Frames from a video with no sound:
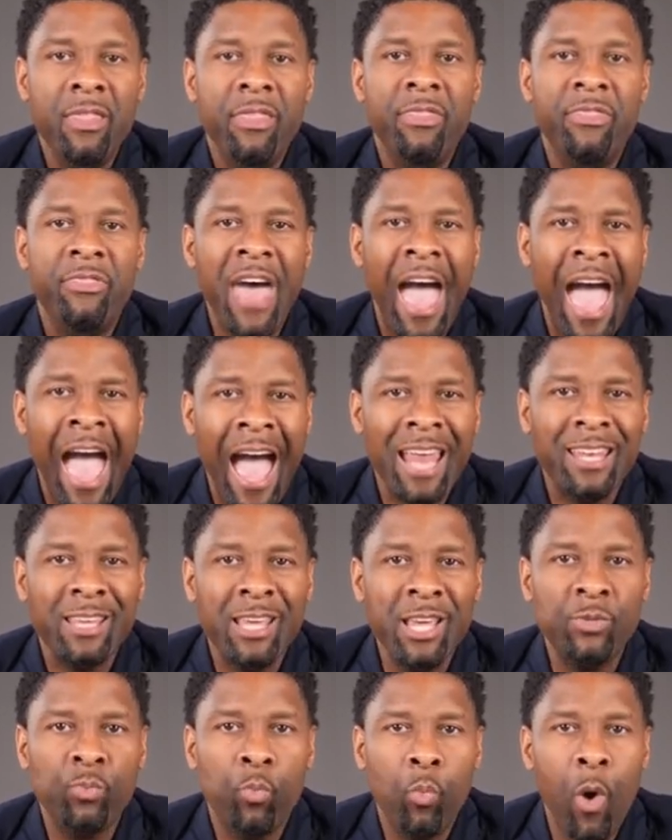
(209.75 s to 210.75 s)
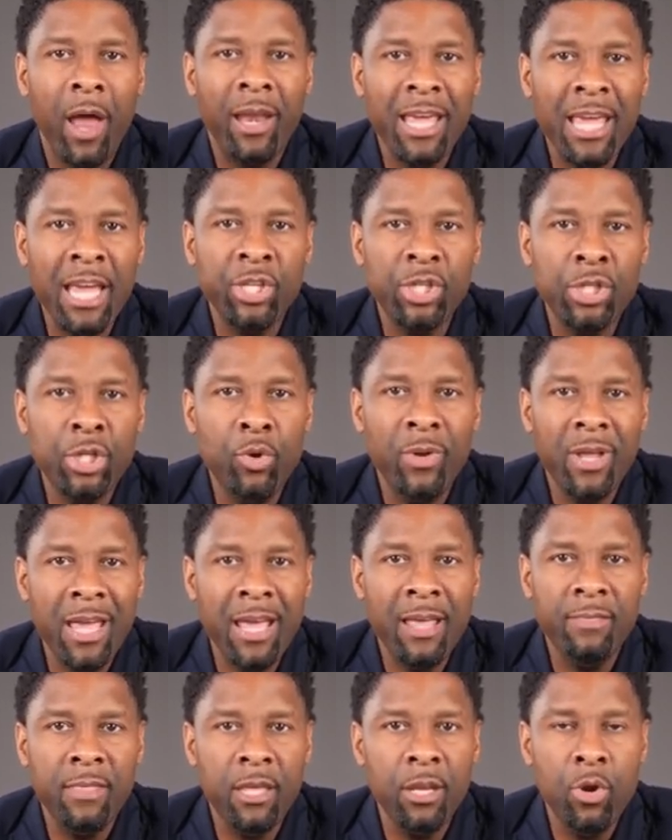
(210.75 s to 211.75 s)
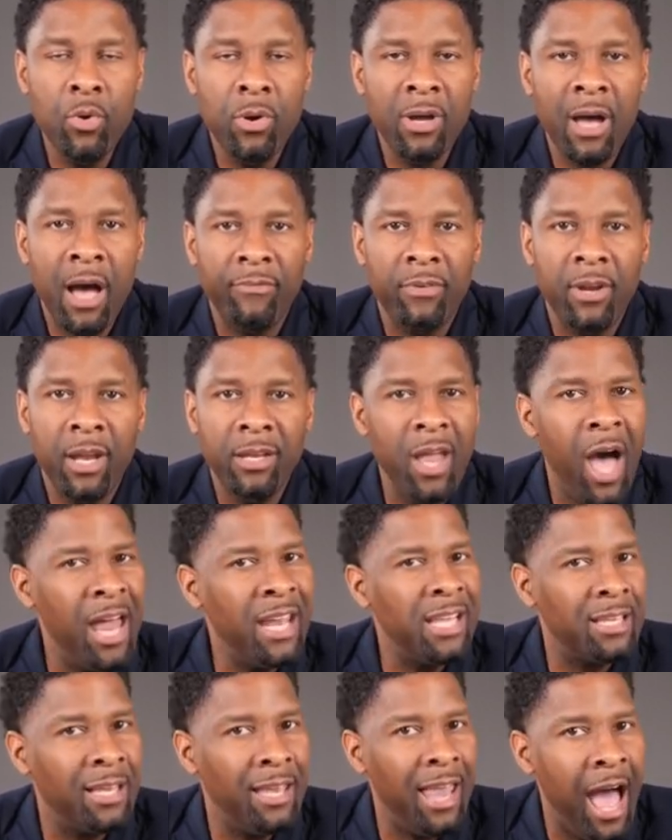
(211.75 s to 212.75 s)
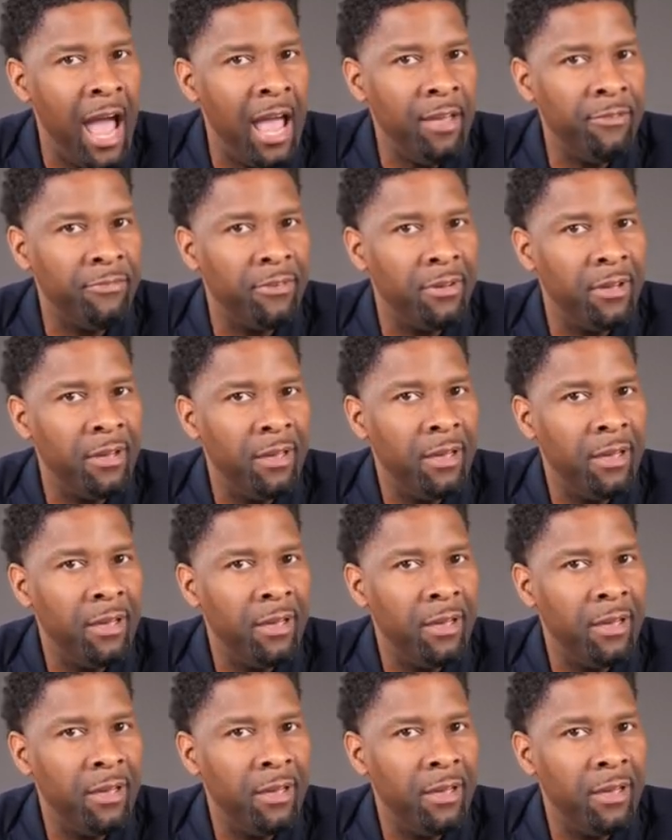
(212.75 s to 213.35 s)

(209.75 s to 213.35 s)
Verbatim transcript: That is what issued in the new covenant, not his life.